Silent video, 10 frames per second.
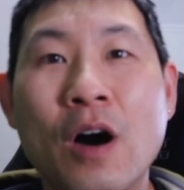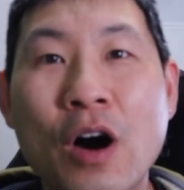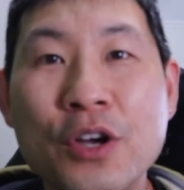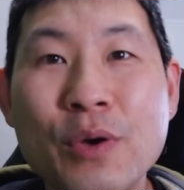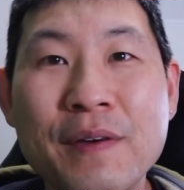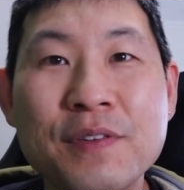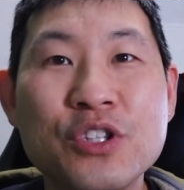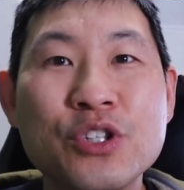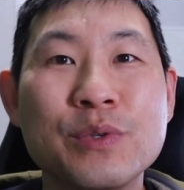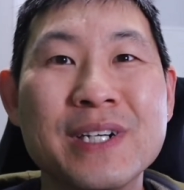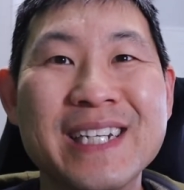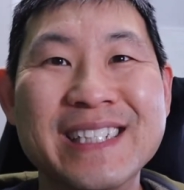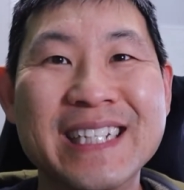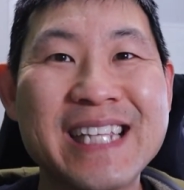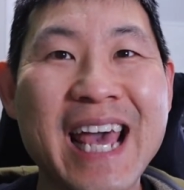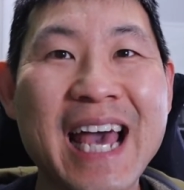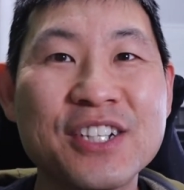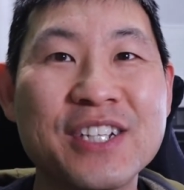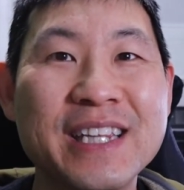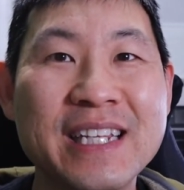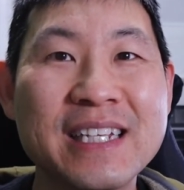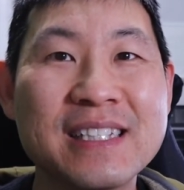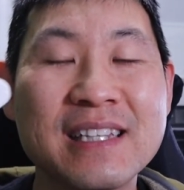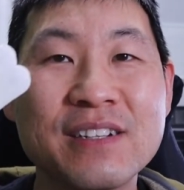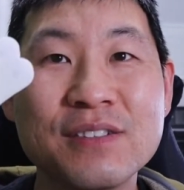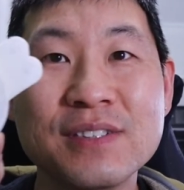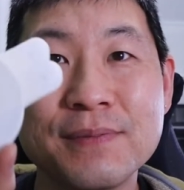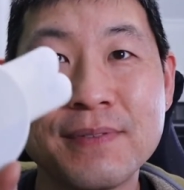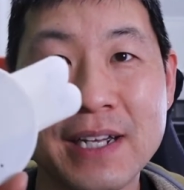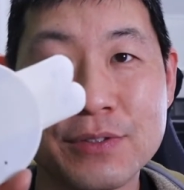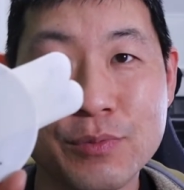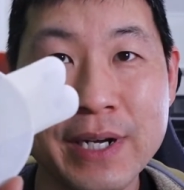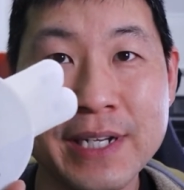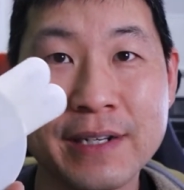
all you have to do is attach this little device right